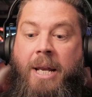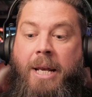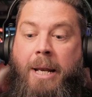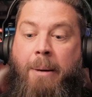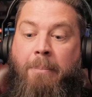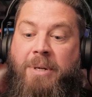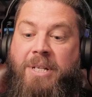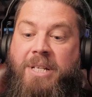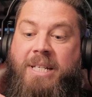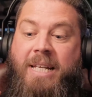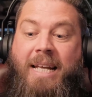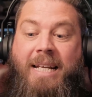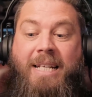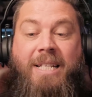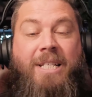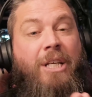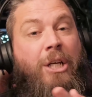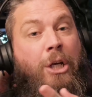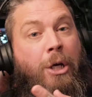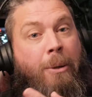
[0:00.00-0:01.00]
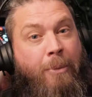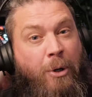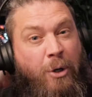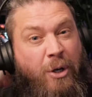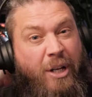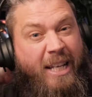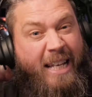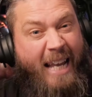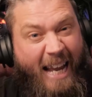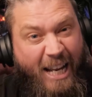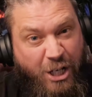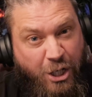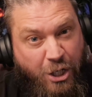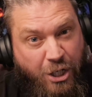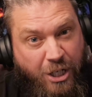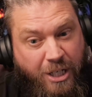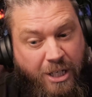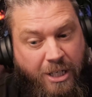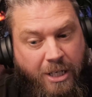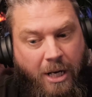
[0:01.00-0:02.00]
Number six, the
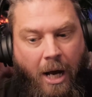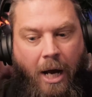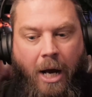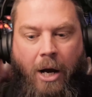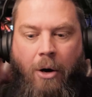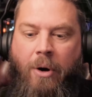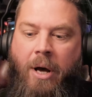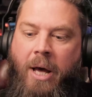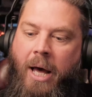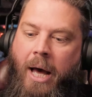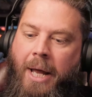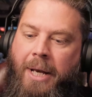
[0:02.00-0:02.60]
communication style.